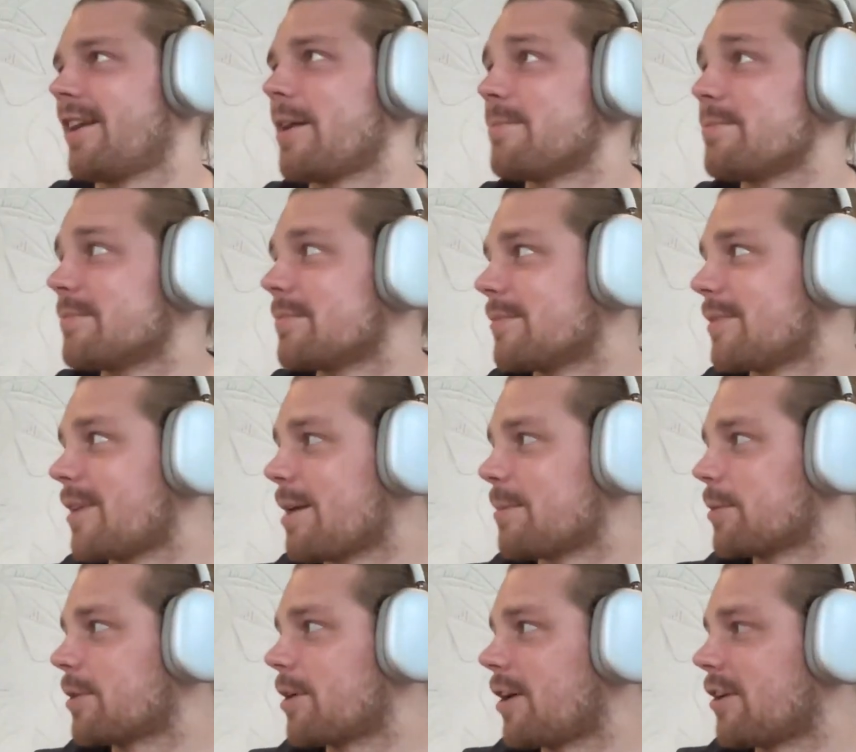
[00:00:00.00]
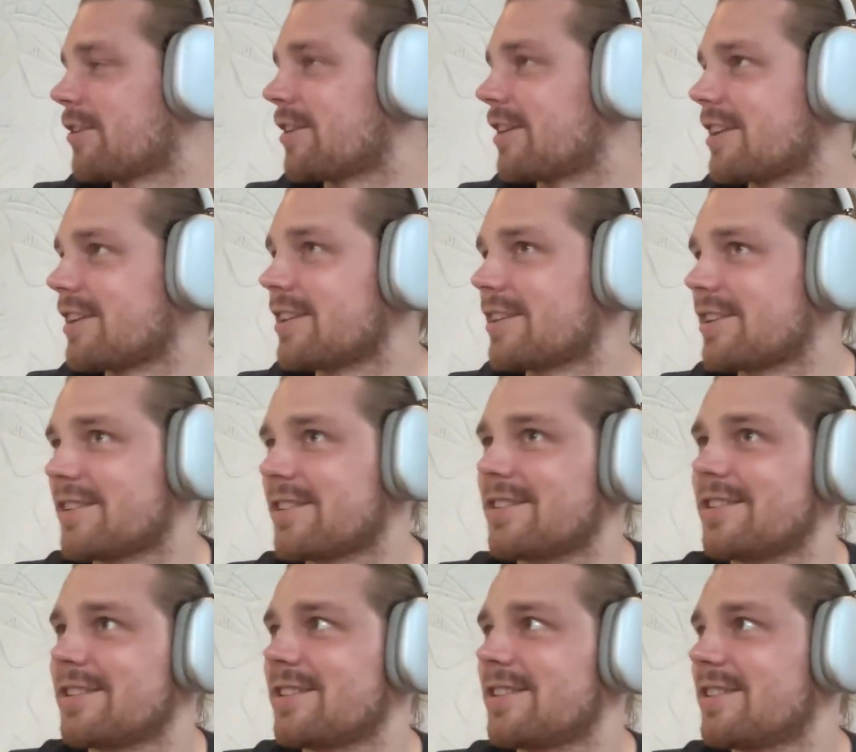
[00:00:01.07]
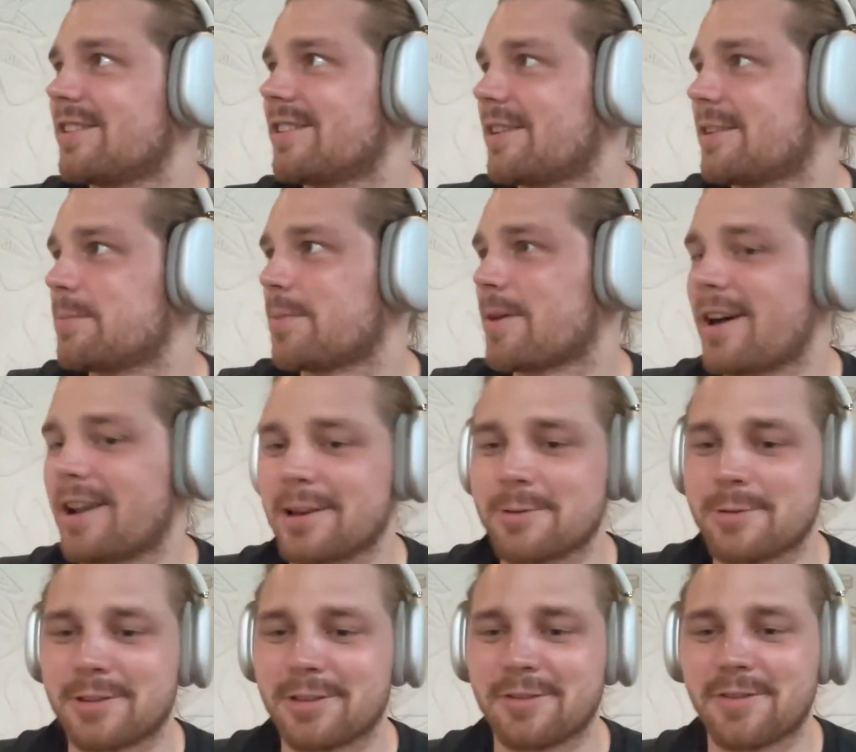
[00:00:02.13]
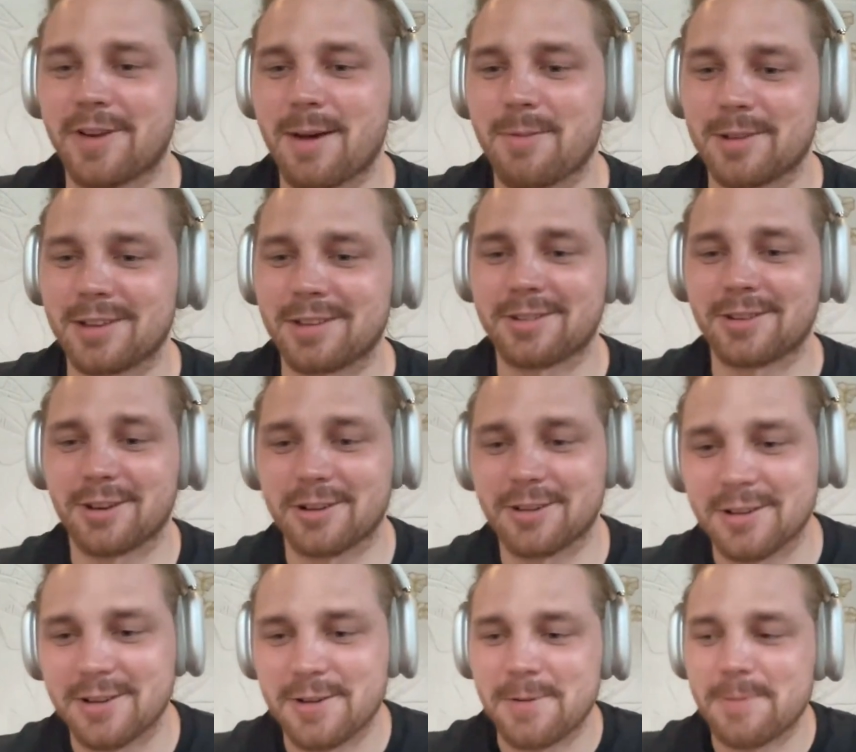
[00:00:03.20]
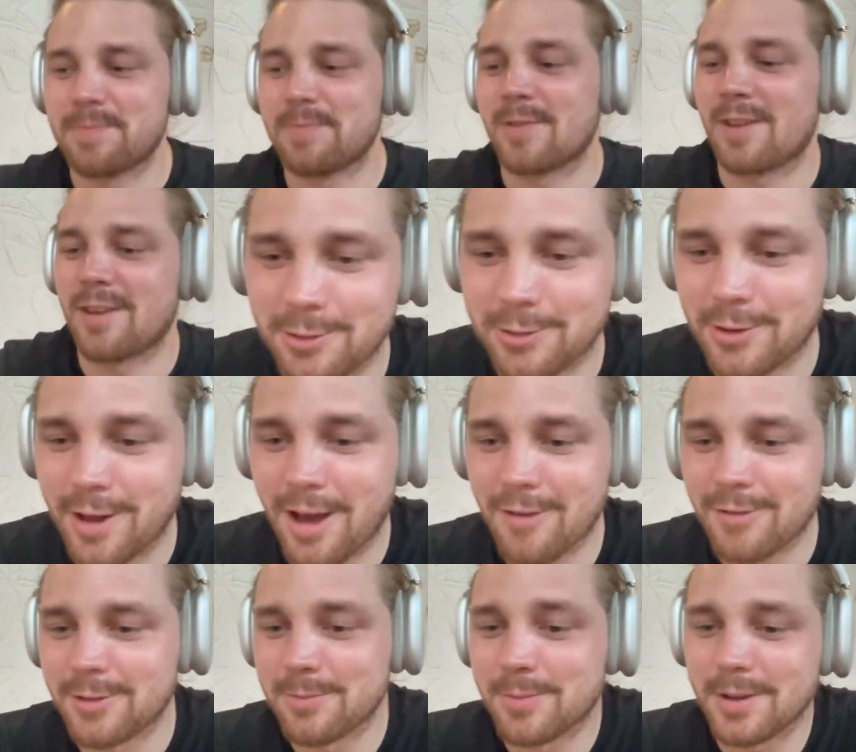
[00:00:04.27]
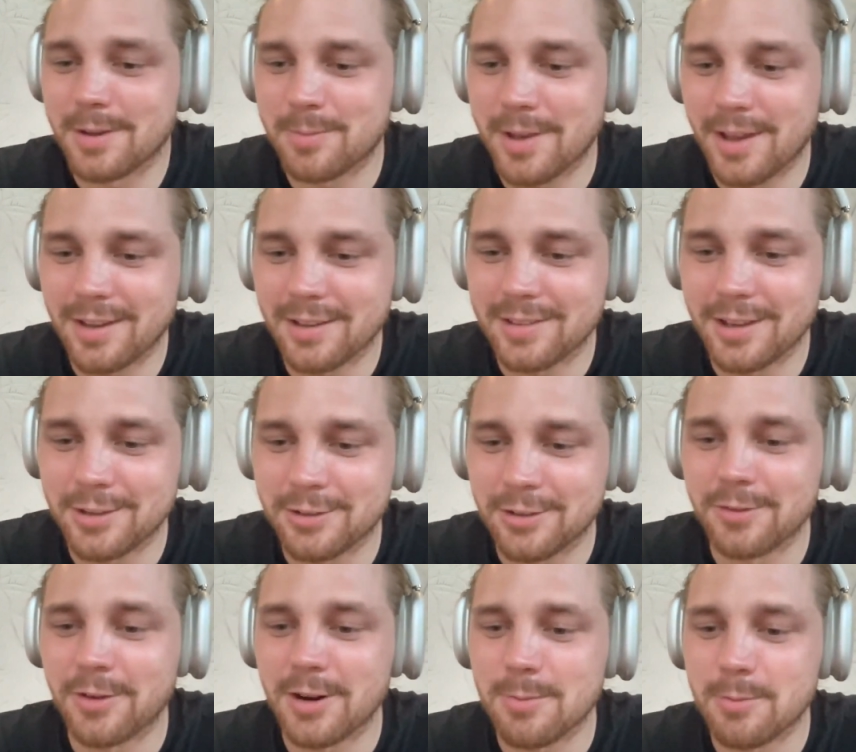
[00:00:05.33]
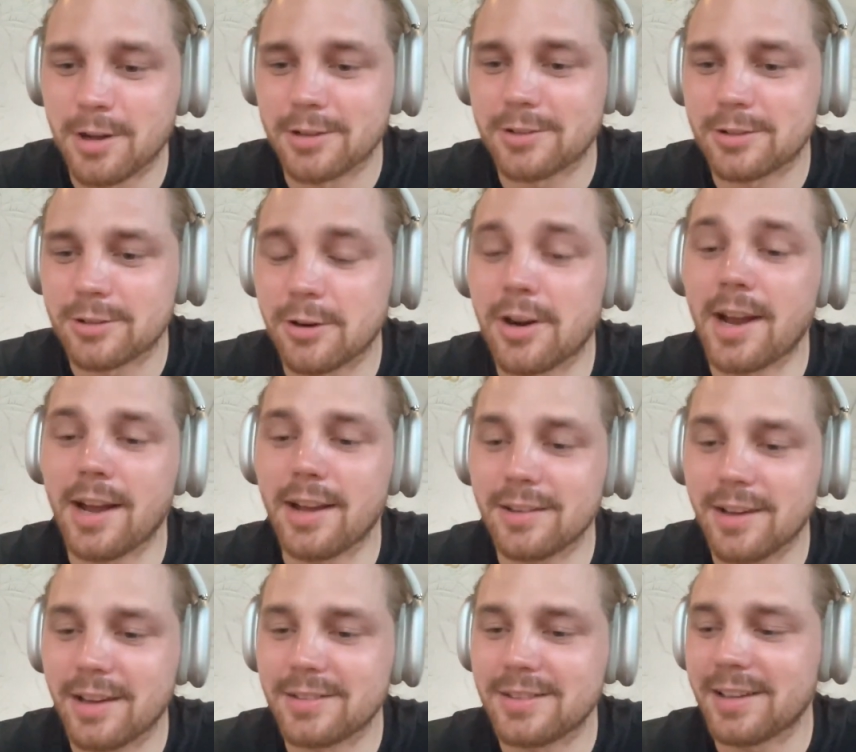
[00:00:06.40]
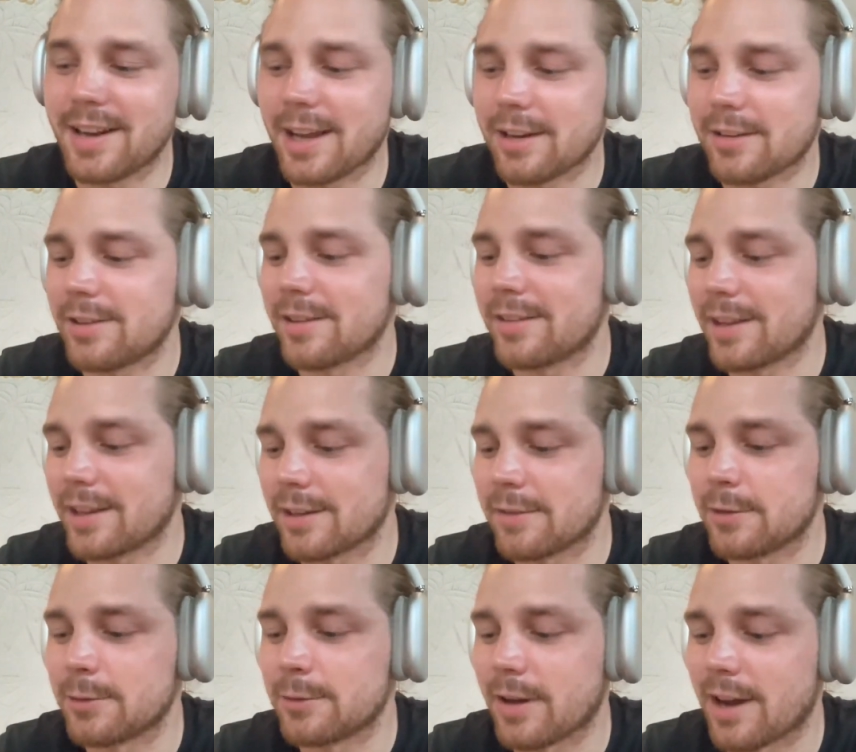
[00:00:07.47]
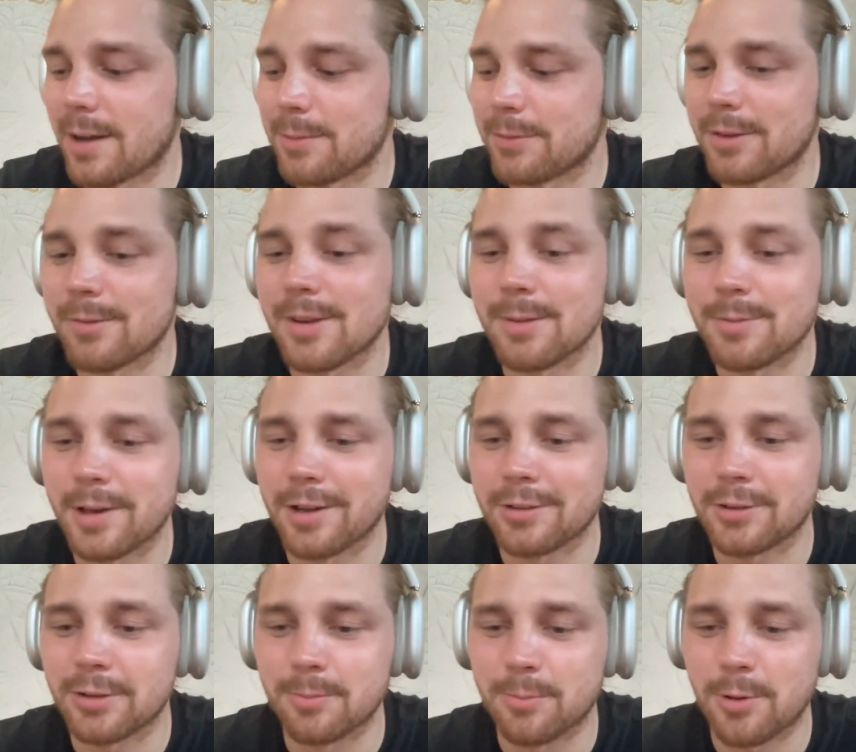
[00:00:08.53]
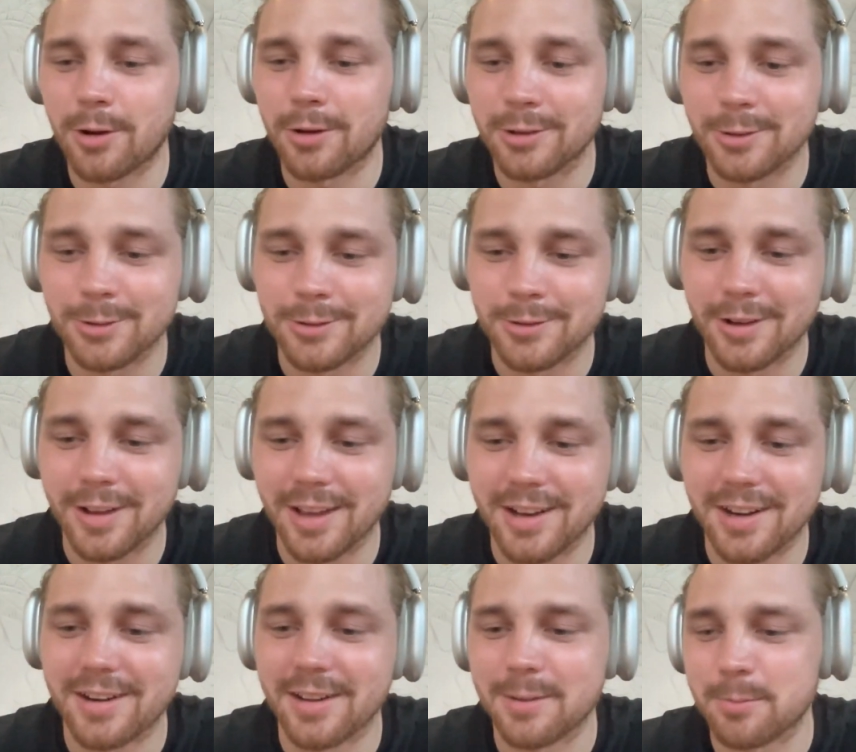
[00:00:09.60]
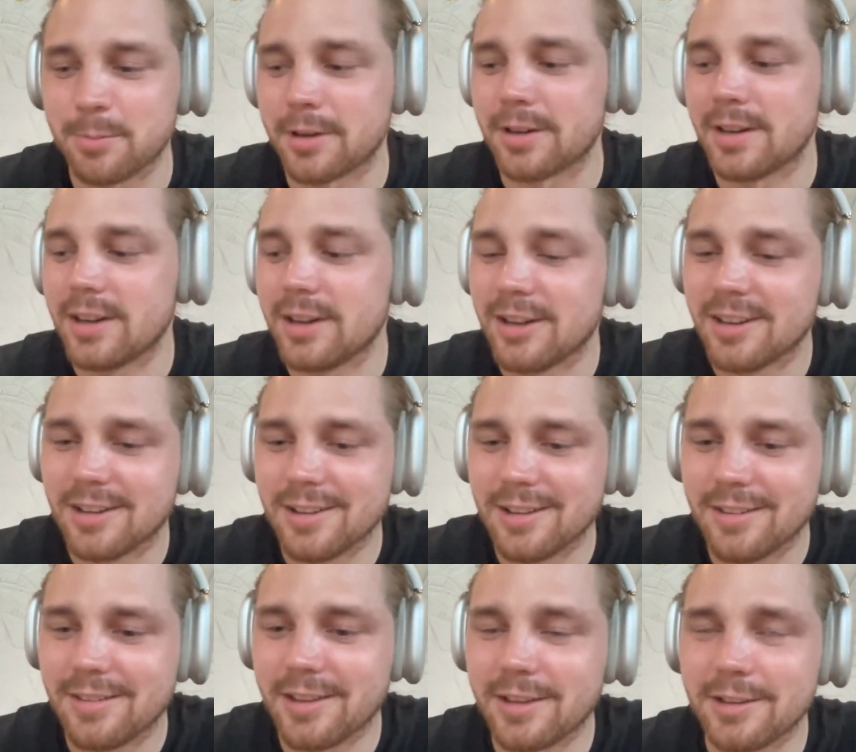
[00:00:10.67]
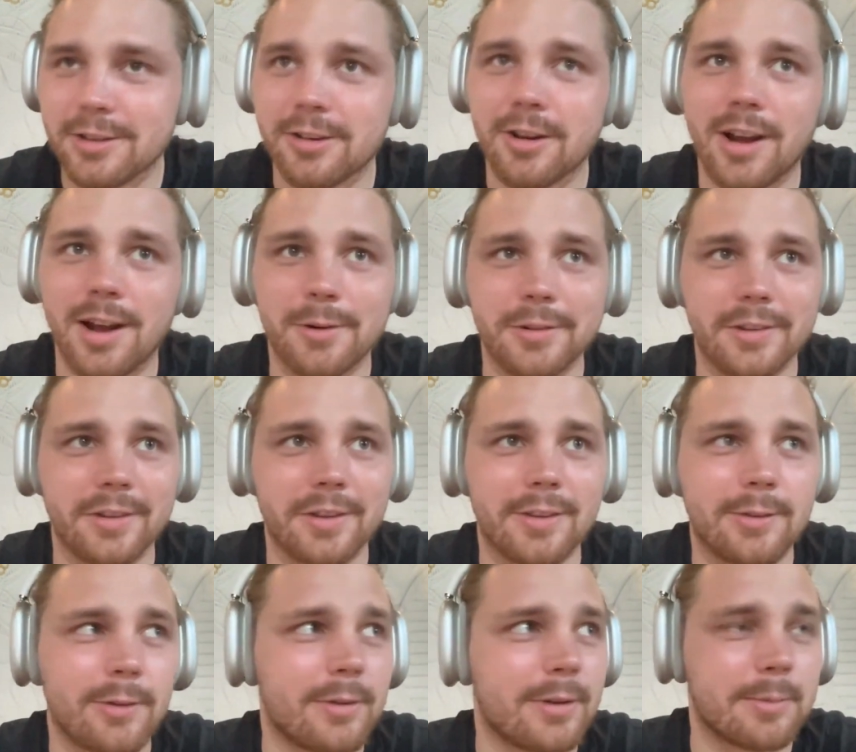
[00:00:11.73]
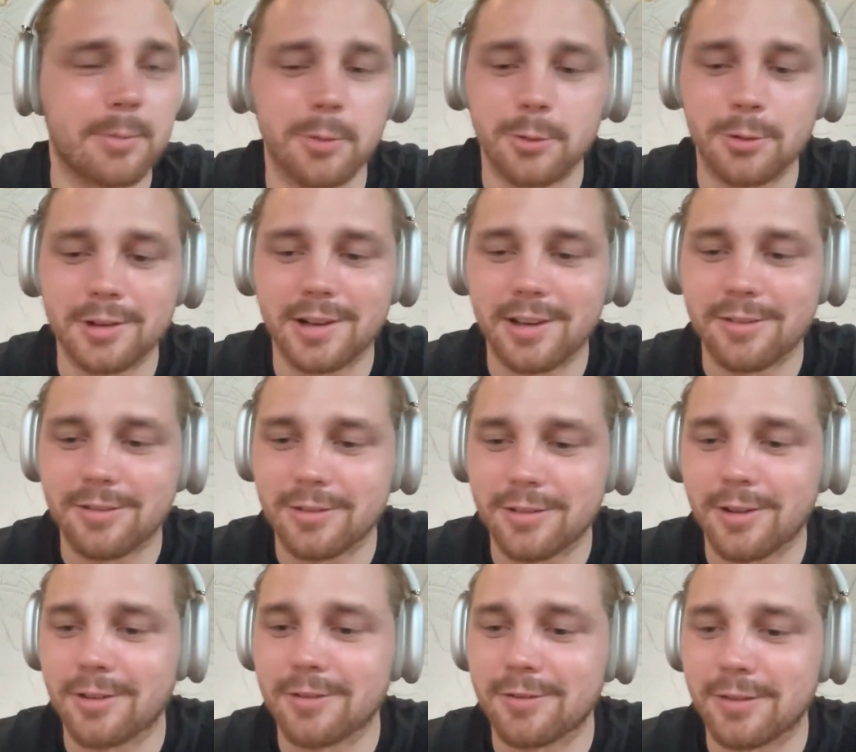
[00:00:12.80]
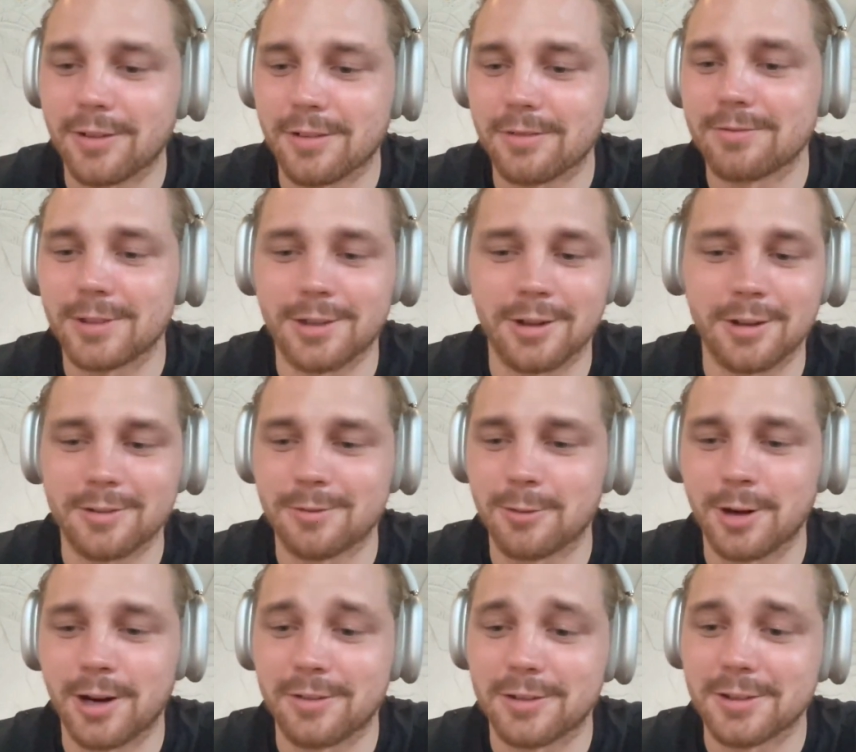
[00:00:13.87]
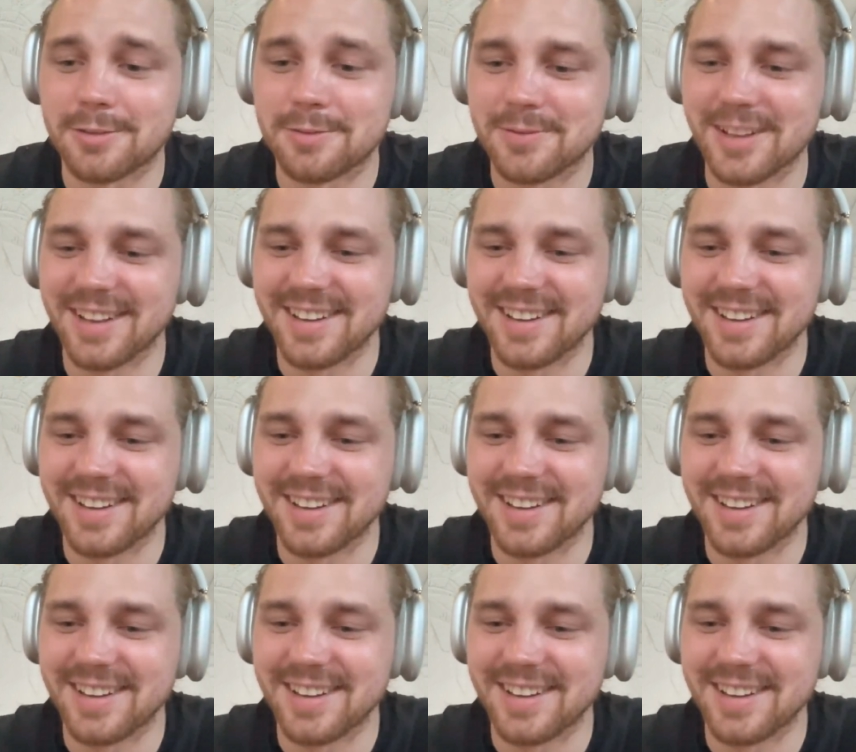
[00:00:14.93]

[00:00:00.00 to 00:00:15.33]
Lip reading: and I'm currently in Bali with the family, so I also haven't been paying attention very much. Or I did actually think at times that maybe I should prod you to edit it, but then, I was in the swimming pool and I thought, whatever.